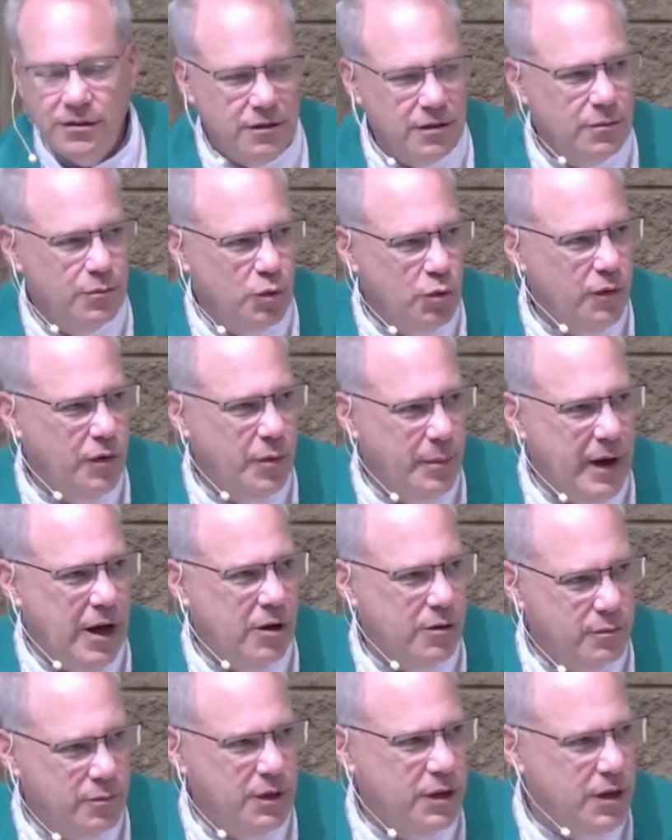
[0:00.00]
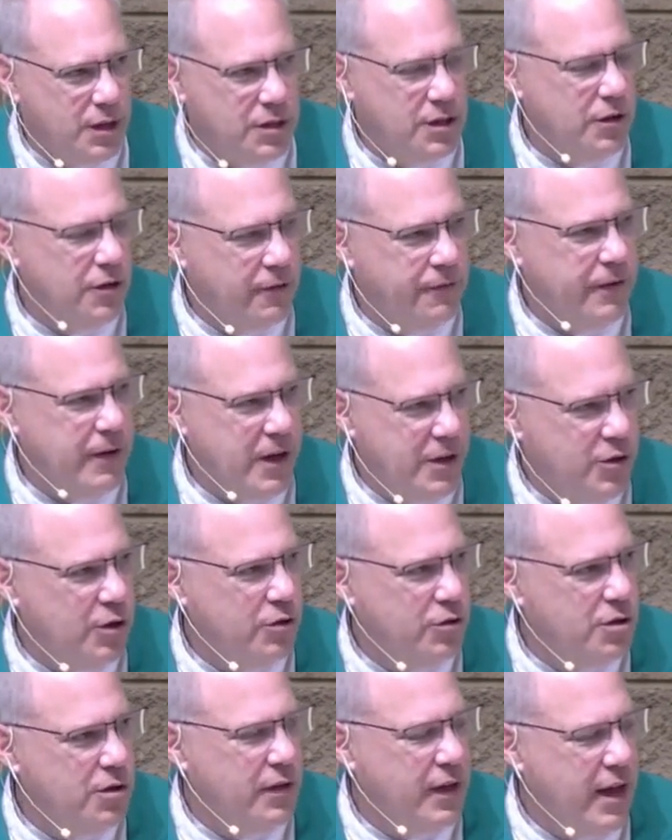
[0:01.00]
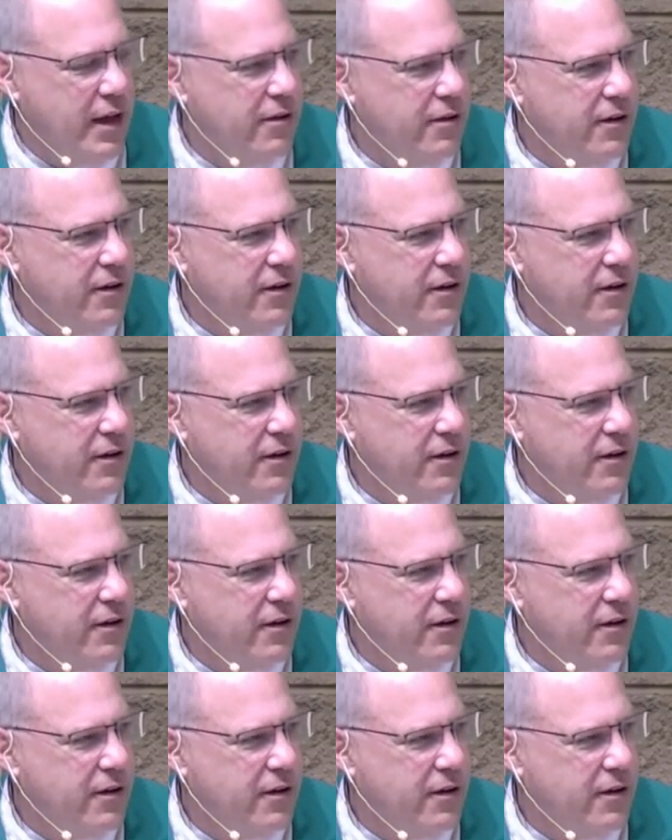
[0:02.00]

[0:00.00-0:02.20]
to move a mountain because of your faith, He'll do that.